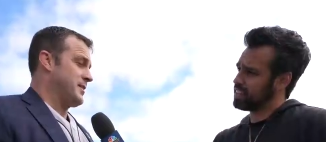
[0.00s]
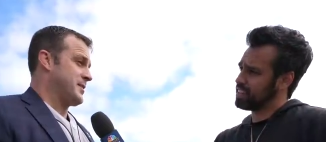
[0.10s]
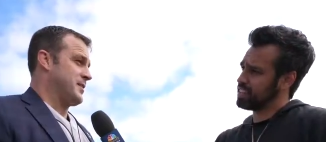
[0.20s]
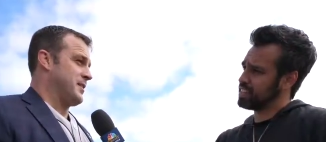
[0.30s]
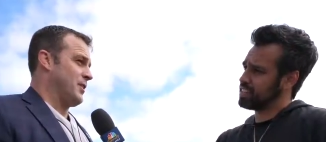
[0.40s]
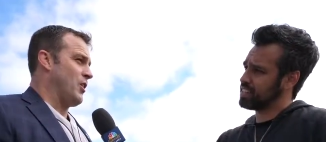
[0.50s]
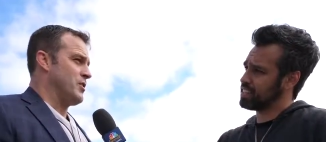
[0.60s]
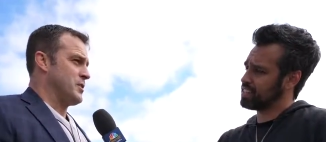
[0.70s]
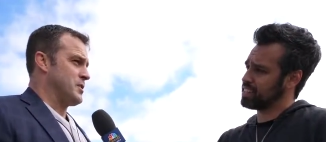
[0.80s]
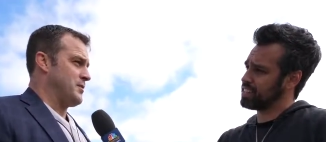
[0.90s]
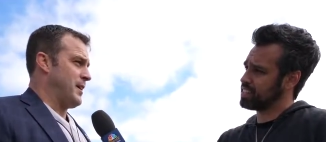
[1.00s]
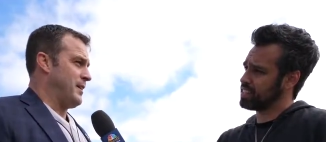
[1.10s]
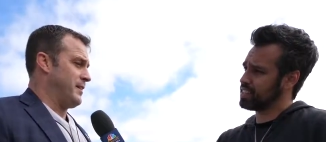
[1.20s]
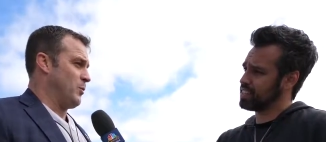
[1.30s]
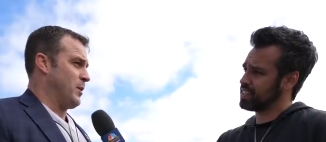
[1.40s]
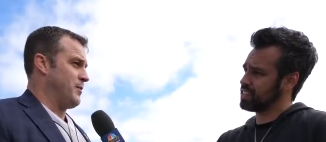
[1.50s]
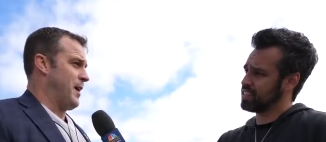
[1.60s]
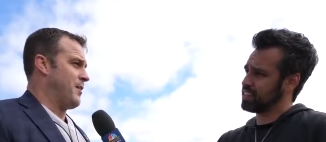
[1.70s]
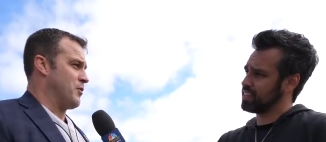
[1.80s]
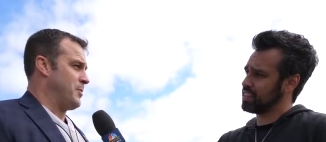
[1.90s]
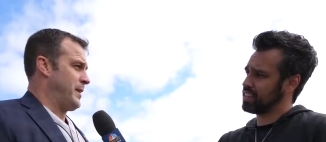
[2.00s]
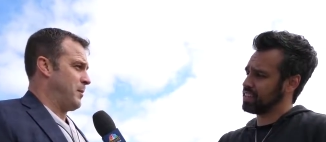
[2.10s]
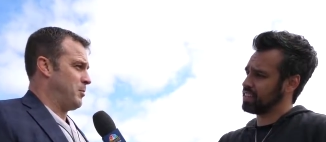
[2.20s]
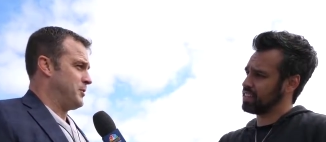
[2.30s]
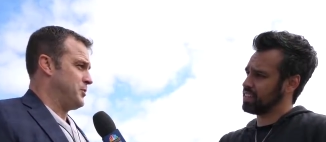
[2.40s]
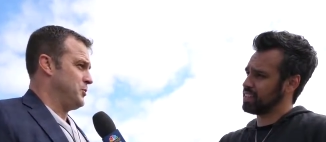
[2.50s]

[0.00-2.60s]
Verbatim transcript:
Speaker 1: It's the largest event that we've ever been able